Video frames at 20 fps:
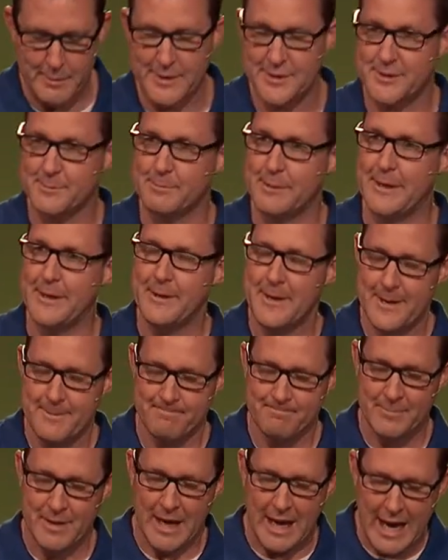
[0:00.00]
miss me.
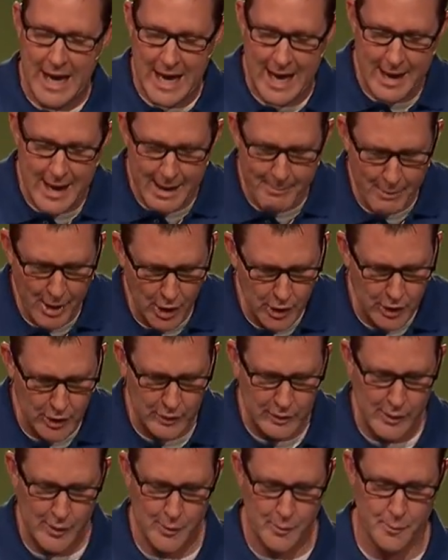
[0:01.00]
I am all
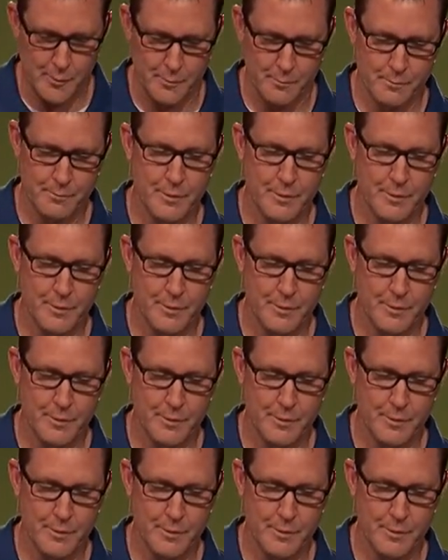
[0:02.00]
alone.